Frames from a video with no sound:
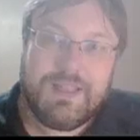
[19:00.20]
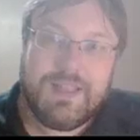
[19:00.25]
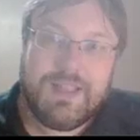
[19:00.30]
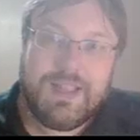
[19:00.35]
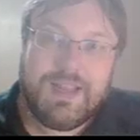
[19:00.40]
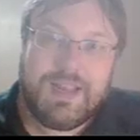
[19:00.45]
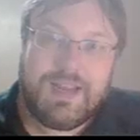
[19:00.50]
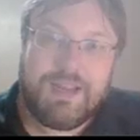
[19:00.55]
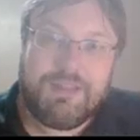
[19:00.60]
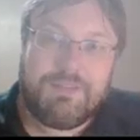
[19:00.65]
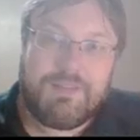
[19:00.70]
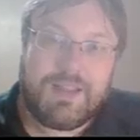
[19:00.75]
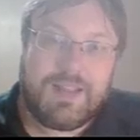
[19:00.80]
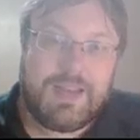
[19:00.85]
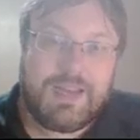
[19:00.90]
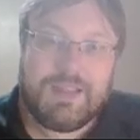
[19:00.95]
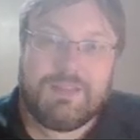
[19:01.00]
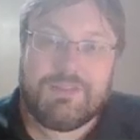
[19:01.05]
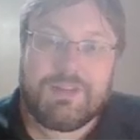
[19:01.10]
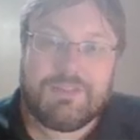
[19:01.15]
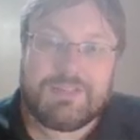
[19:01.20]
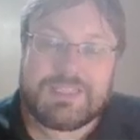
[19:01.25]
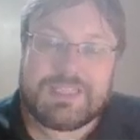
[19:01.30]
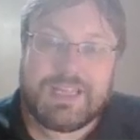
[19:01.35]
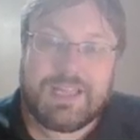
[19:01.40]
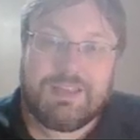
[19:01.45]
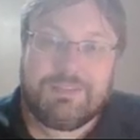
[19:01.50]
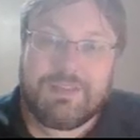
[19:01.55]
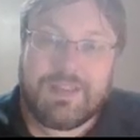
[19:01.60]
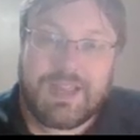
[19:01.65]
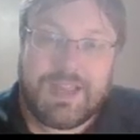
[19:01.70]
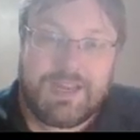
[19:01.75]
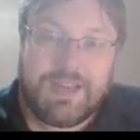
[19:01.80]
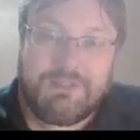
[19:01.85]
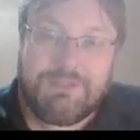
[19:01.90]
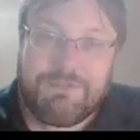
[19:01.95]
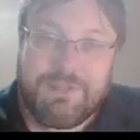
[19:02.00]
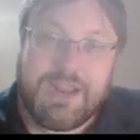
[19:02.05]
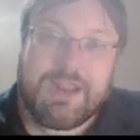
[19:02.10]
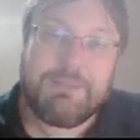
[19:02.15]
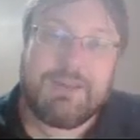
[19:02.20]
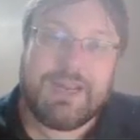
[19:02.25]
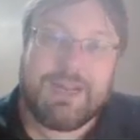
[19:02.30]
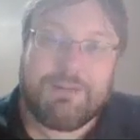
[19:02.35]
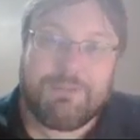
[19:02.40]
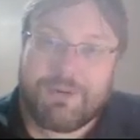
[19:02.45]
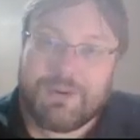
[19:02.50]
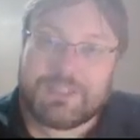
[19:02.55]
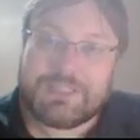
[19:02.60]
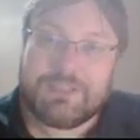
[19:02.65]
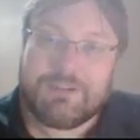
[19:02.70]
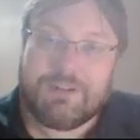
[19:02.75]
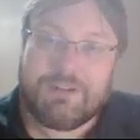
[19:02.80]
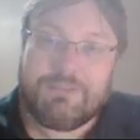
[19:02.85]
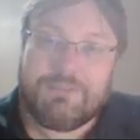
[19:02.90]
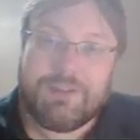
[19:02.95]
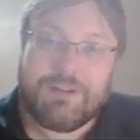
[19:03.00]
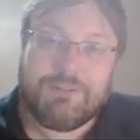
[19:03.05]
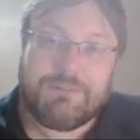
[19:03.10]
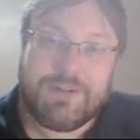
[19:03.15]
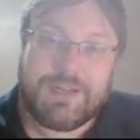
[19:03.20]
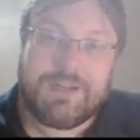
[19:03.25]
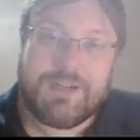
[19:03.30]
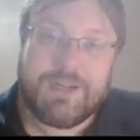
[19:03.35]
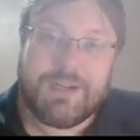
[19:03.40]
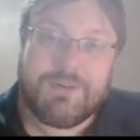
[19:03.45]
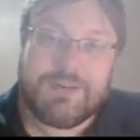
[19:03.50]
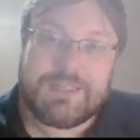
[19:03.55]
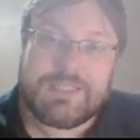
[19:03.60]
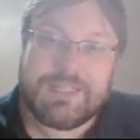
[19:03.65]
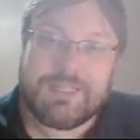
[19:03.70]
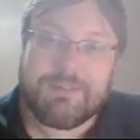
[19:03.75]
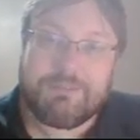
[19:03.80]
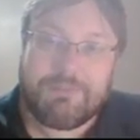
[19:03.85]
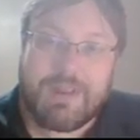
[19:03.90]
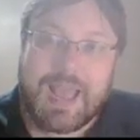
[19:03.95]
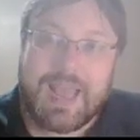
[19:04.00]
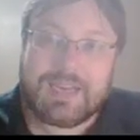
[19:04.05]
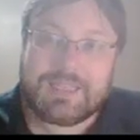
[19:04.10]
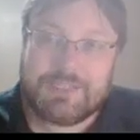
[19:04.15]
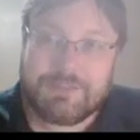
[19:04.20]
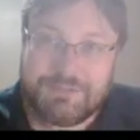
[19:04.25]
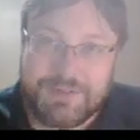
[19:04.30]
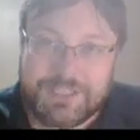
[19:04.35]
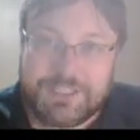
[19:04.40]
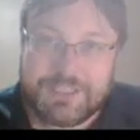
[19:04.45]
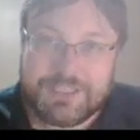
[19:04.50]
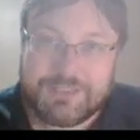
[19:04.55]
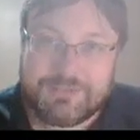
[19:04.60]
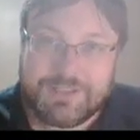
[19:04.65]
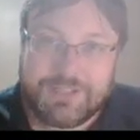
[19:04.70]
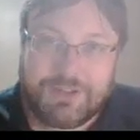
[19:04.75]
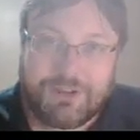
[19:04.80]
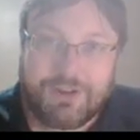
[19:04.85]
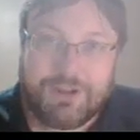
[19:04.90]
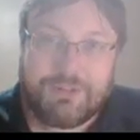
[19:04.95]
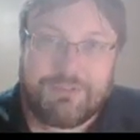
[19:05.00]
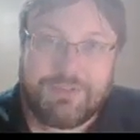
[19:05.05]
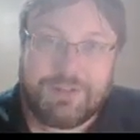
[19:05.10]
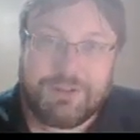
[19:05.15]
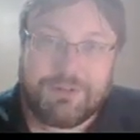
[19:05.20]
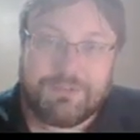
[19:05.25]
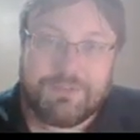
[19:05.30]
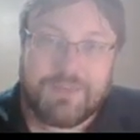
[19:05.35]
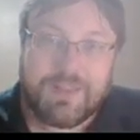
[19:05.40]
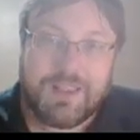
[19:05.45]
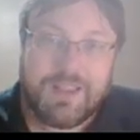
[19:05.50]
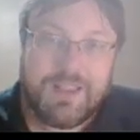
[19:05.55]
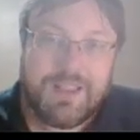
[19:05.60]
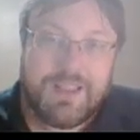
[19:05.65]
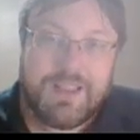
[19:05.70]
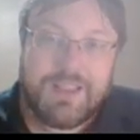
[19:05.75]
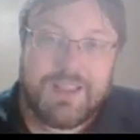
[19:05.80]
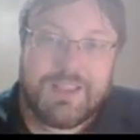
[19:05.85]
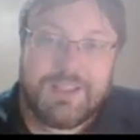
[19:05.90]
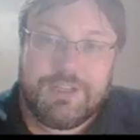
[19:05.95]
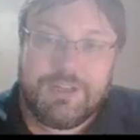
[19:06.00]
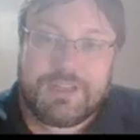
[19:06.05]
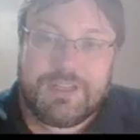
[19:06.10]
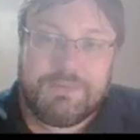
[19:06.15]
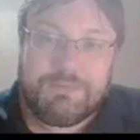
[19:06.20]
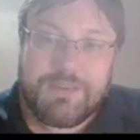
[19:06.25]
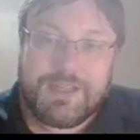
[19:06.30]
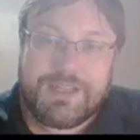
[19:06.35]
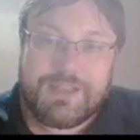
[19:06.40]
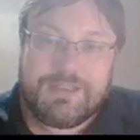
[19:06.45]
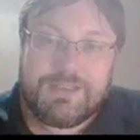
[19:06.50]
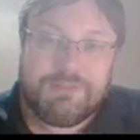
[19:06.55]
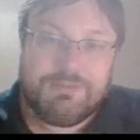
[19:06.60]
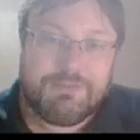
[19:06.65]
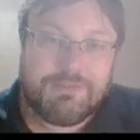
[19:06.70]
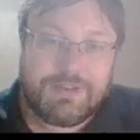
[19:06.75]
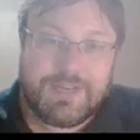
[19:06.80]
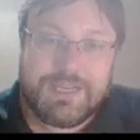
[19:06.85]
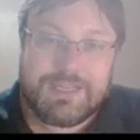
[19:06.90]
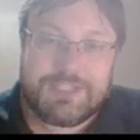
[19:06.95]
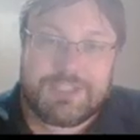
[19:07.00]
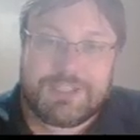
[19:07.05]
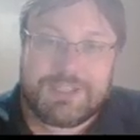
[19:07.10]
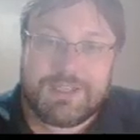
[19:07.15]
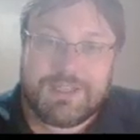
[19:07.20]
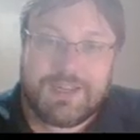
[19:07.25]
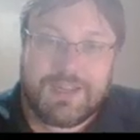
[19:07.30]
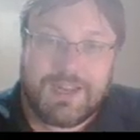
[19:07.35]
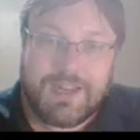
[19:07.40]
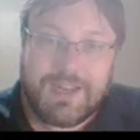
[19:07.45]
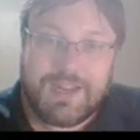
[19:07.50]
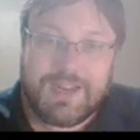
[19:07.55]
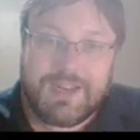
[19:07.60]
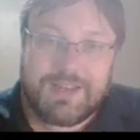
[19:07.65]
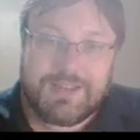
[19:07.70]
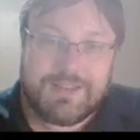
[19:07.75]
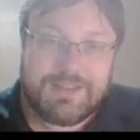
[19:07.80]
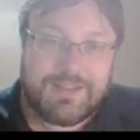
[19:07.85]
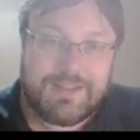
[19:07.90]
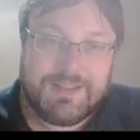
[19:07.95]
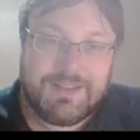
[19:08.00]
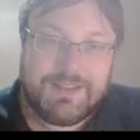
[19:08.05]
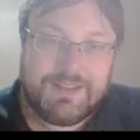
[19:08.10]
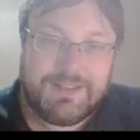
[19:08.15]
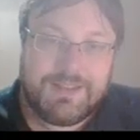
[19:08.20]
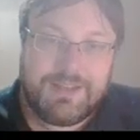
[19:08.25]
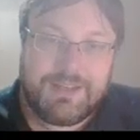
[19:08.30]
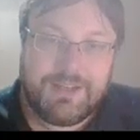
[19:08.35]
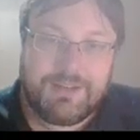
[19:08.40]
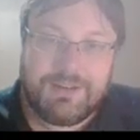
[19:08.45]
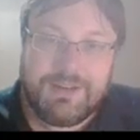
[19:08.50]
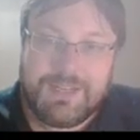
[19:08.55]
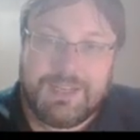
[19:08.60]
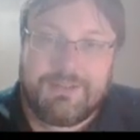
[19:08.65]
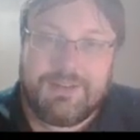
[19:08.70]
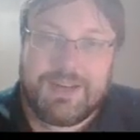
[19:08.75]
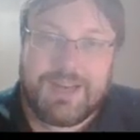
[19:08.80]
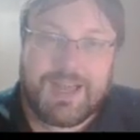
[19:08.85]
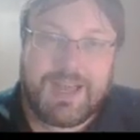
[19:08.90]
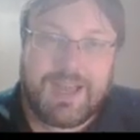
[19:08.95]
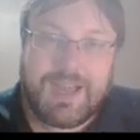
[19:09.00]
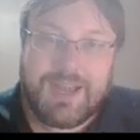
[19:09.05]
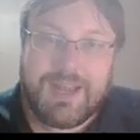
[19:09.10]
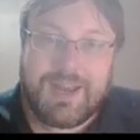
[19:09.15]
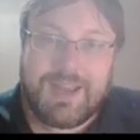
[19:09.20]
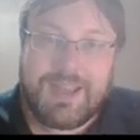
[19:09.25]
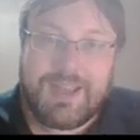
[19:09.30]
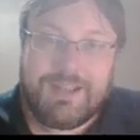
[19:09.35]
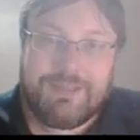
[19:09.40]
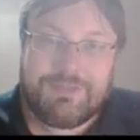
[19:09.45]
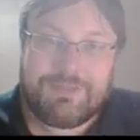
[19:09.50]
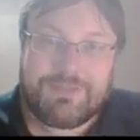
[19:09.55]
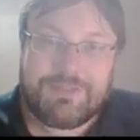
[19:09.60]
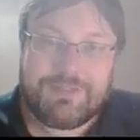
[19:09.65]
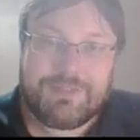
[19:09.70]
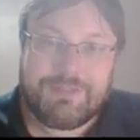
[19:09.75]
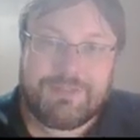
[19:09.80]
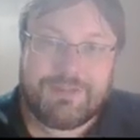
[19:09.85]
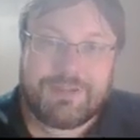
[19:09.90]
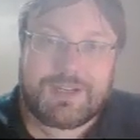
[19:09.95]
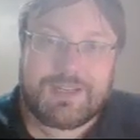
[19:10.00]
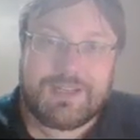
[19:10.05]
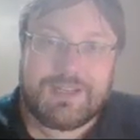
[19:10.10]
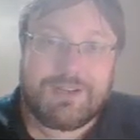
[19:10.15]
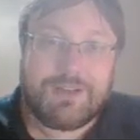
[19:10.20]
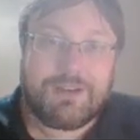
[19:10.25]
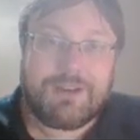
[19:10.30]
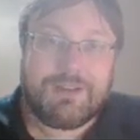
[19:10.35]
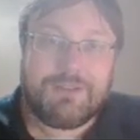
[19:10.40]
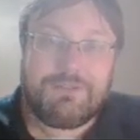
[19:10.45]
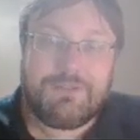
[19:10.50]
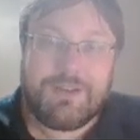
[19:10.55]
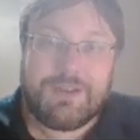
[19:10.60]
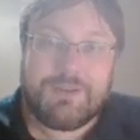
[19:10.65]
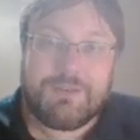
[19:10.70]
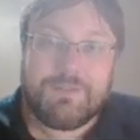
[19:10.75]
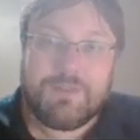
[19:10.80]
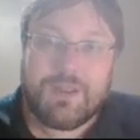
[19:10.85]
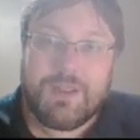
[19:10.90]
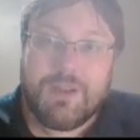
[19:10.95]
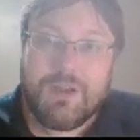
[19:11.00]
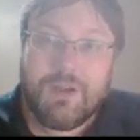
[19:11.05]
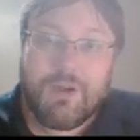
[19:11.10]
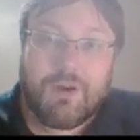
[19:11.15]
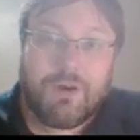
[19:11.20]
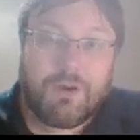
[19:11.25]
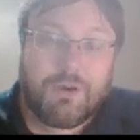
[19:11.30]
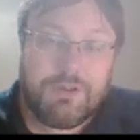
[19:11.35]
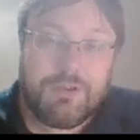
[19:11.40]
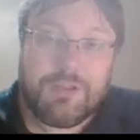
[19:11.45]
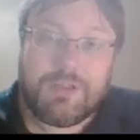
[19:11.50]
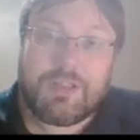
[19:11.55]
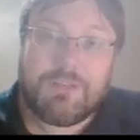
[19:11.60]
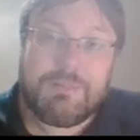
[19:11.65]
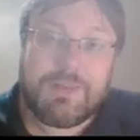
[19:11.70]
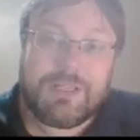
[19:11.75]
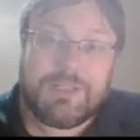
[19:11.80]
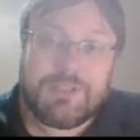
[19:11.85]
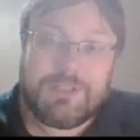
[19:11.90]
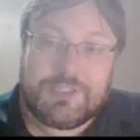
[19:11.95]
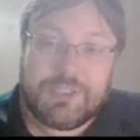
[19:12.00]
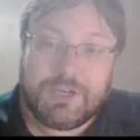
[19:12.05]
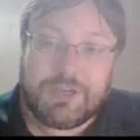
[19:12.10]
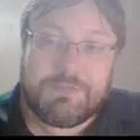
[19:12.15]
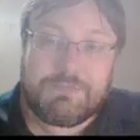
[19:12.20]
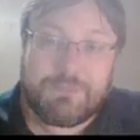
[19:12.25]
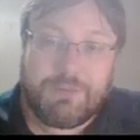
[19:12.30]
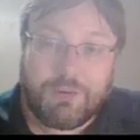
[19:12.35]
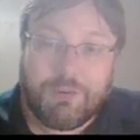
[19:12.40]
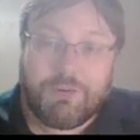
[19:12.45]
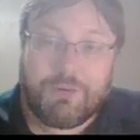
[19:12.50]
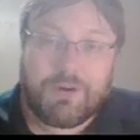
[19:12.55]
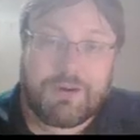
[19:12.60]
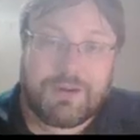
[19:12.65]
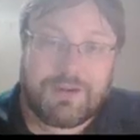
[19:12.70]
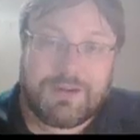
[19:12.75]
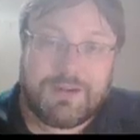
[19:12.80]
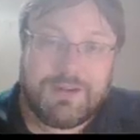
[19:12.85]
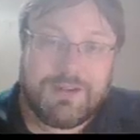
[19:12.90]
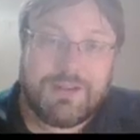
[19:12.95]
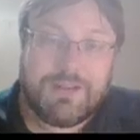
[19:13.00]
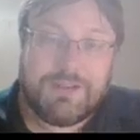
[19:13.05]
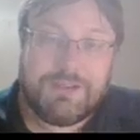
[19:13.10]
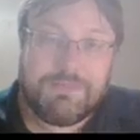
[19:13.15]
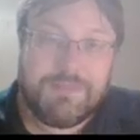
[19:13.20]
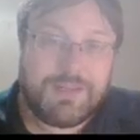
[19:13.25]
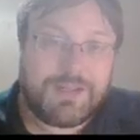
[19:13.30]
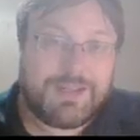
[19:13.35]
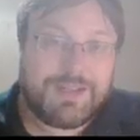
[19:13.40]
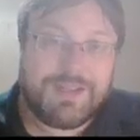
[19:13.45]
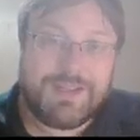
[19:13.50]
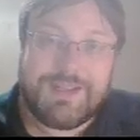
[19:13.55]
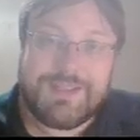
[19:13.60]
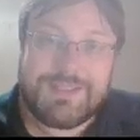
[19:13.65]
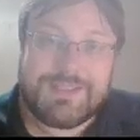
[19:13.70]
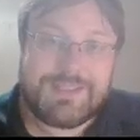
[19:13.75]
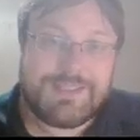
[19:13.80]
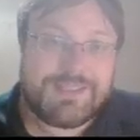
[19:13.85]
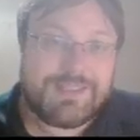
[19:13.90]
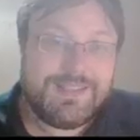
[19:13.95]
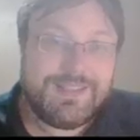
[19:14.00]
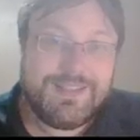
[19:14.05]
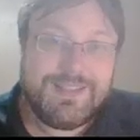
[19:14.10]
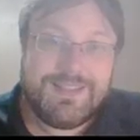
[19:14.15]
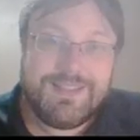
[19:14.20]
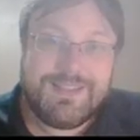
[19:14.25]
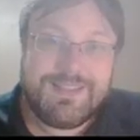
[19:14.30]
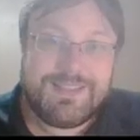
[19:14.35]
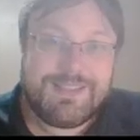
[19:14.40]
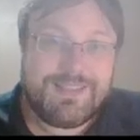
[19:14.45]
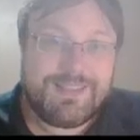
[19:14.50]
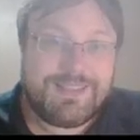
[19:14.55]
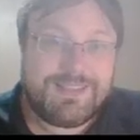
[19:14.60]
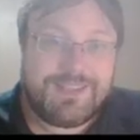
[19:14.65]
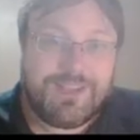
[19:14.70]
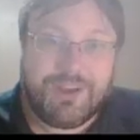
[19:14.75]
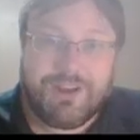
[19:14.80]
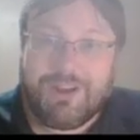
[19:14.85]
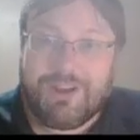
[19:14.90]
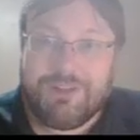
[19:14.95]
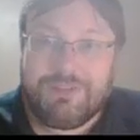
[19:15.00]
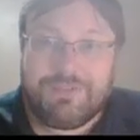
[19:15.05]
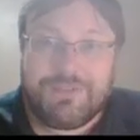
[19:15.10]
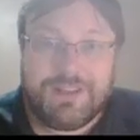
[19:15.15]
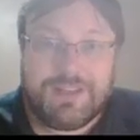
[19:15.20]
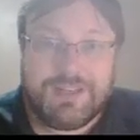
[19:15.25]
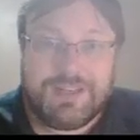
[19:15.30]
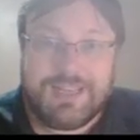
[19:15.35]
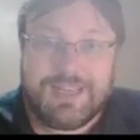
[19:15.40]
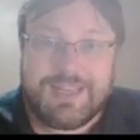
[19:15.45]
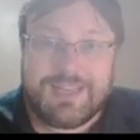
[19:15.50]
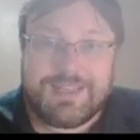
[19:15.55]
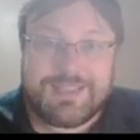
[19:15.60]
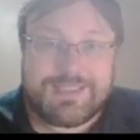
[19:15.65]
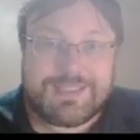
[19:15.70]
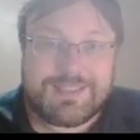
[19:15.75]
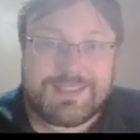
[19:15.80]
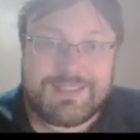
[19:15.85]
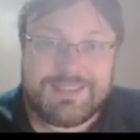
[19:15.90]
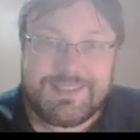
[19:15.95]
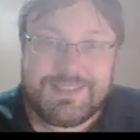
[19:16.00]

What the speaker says: And if any of us have any family that works in the oil field, we know it's either rags or riches with the oil field. You can be rich and, living the high life working in the oil field, or you could be dirt poor because the oil field has